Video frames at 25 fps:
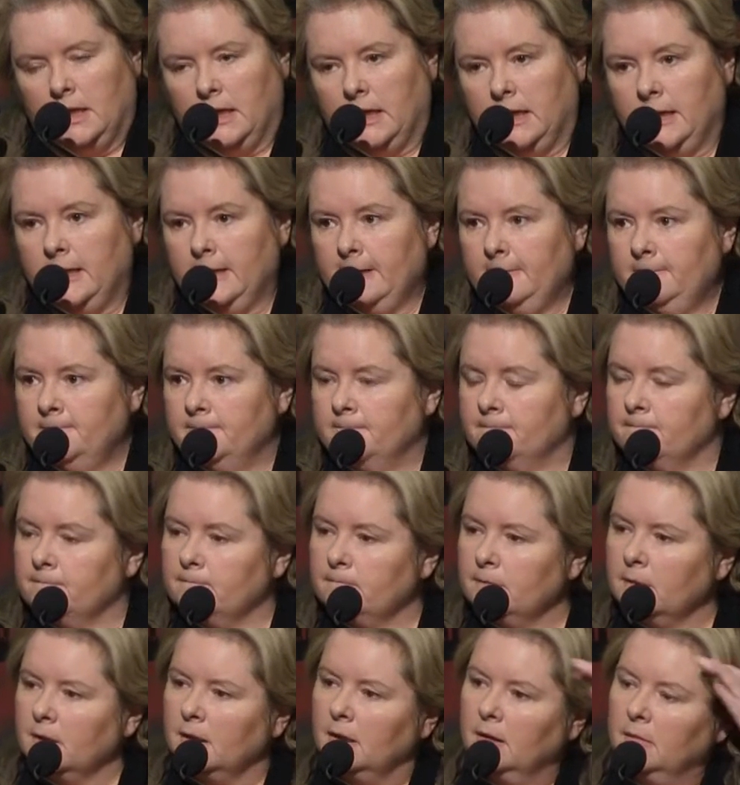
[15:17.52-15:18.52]

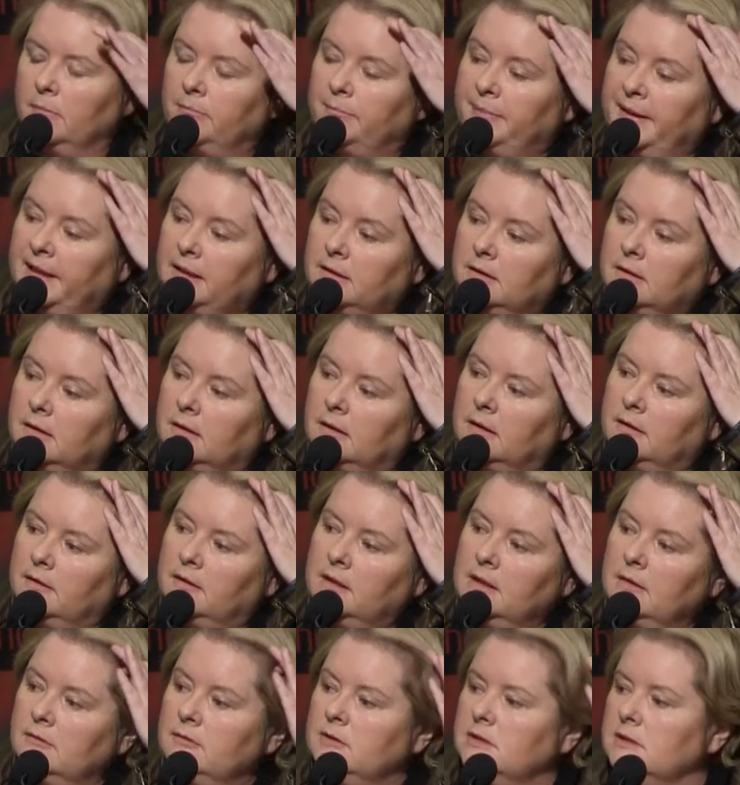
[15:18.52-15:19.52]
But
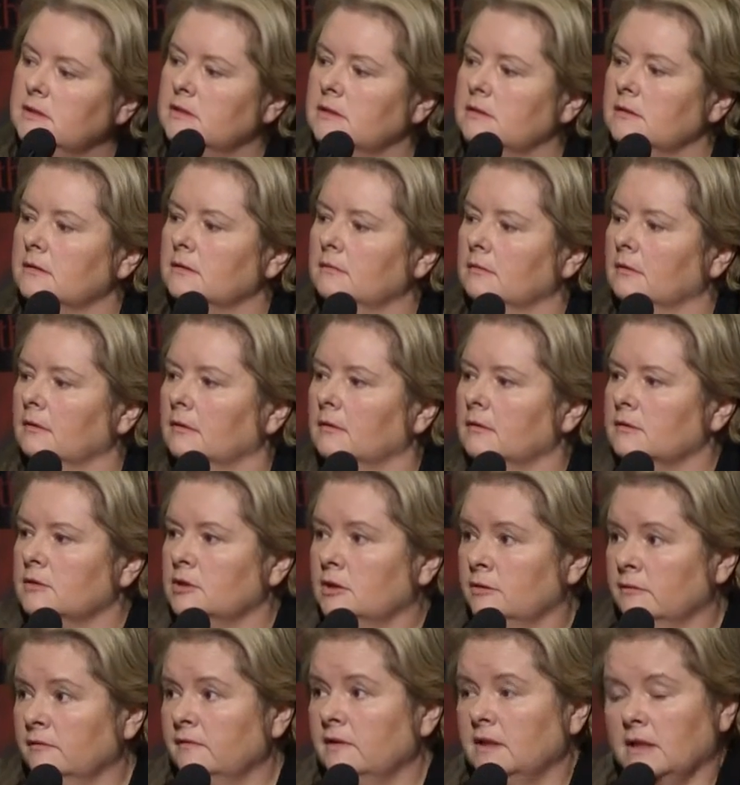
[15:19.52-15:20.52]
there is
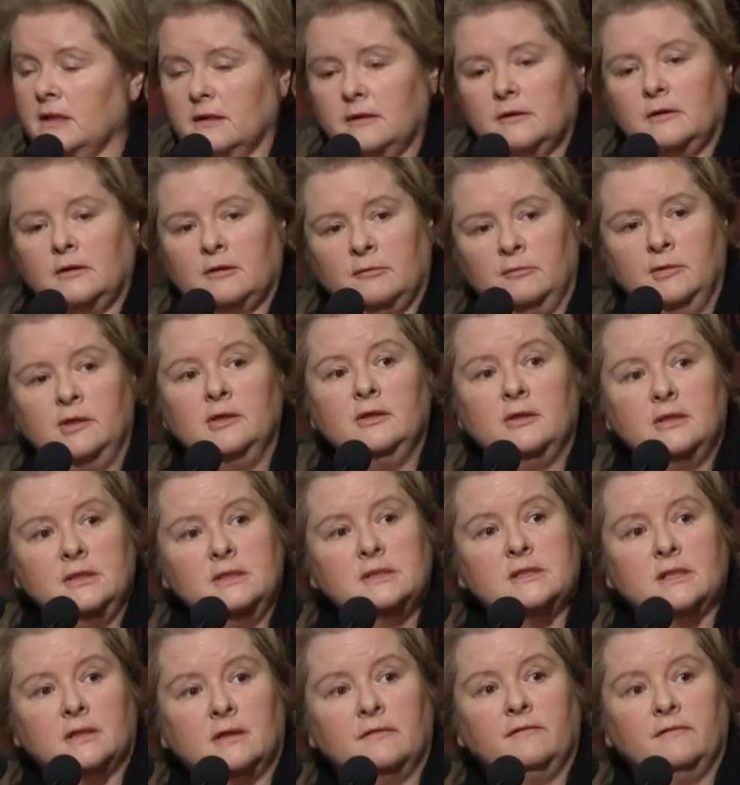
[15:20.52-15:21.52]
two of the other
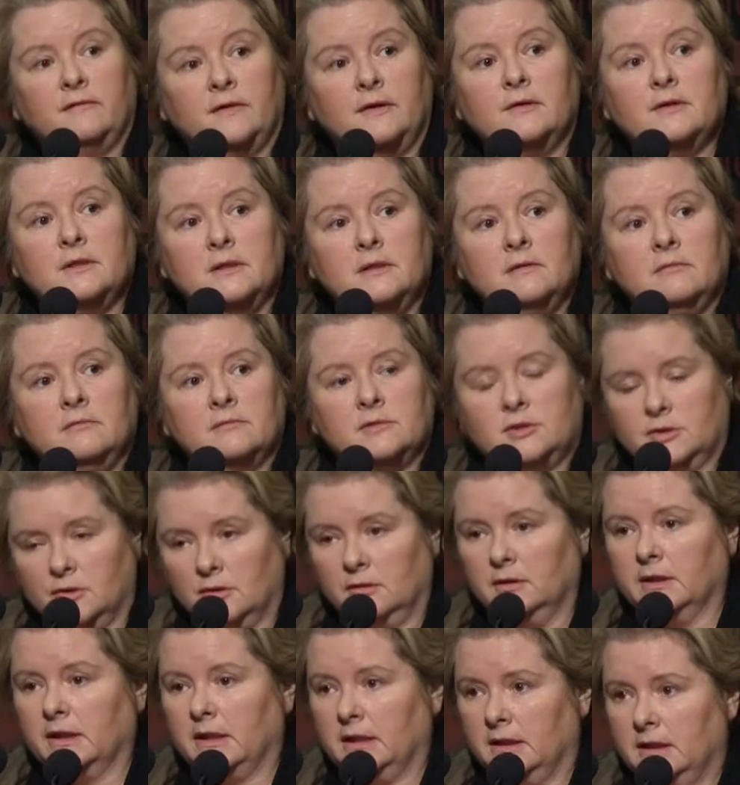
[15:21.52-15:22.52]
communities that I'm very
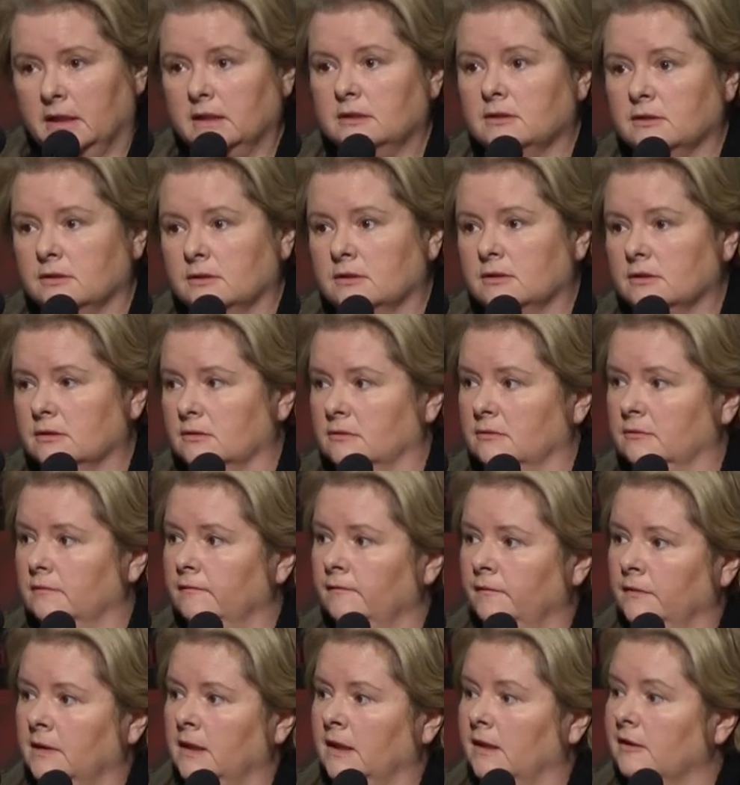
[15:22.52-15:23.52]
strongly connected to
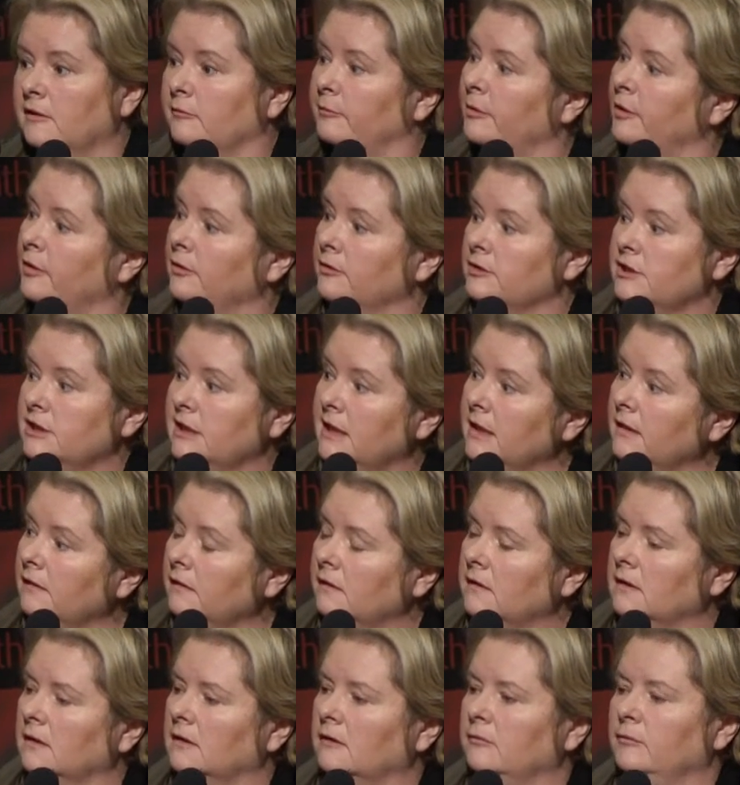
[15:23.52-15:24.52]
are the Polish
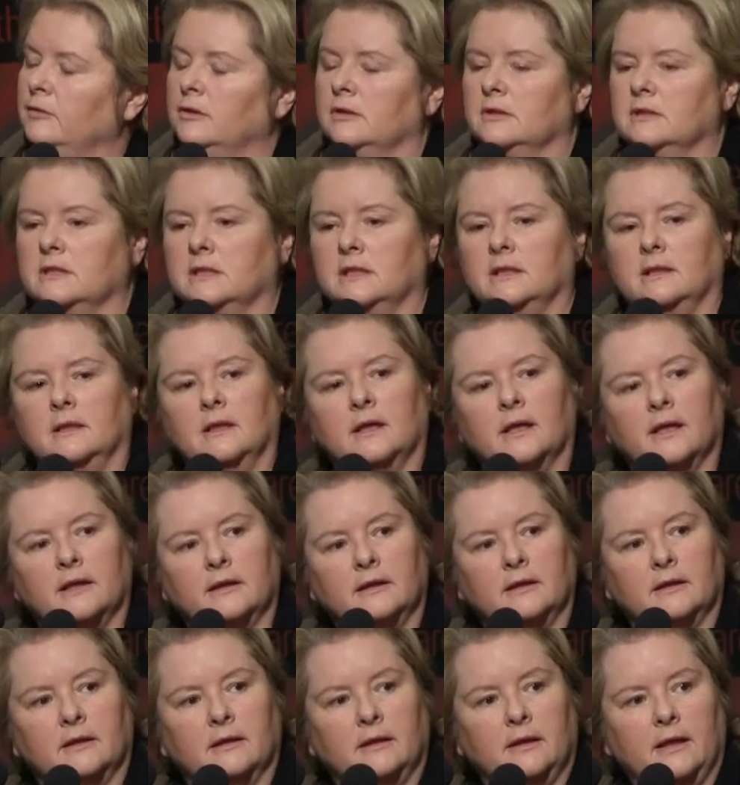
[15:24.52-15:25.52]
Catholic community
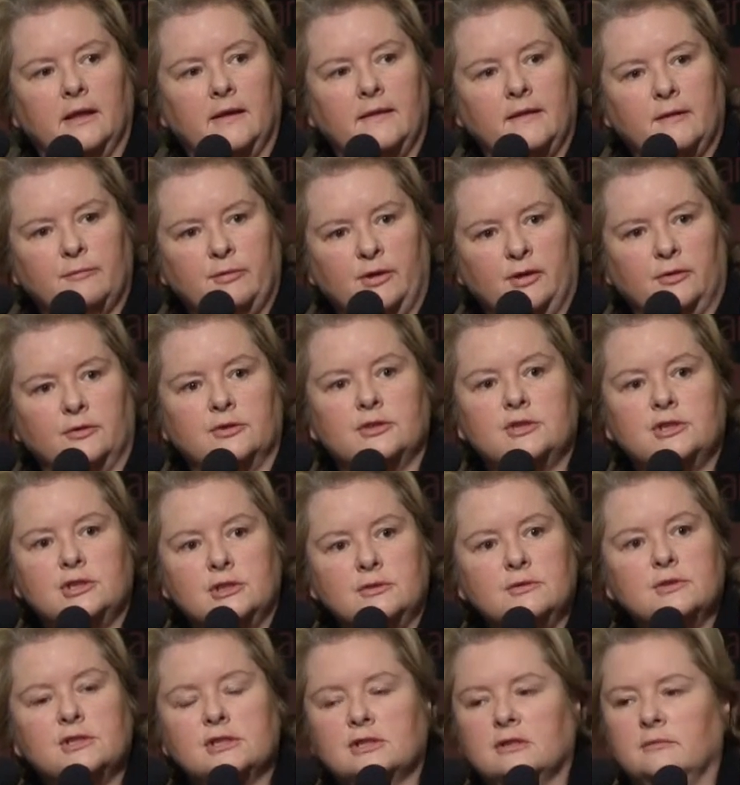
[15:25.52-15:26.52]
and the Polish
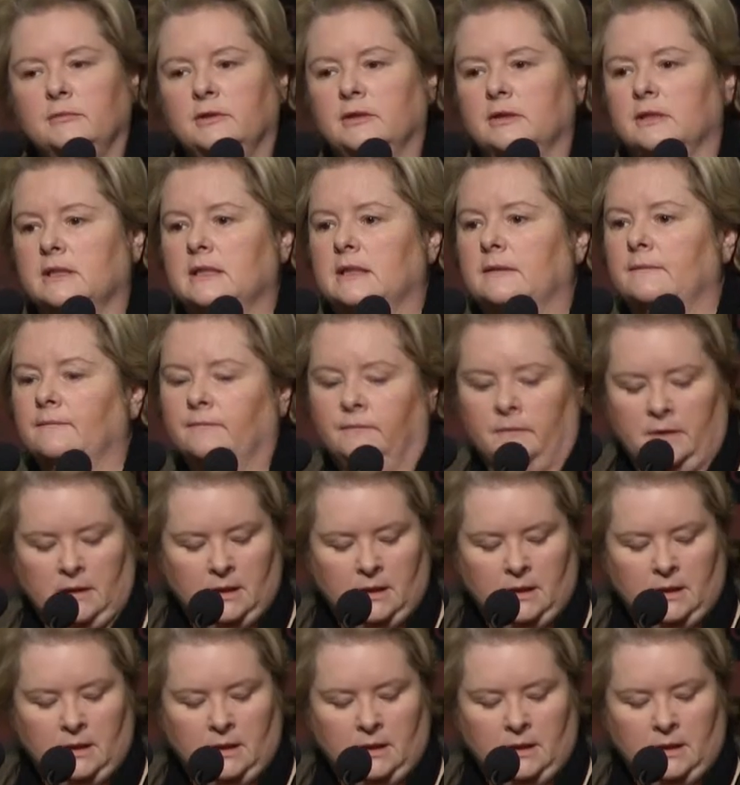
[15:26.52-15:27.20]
Jewish community.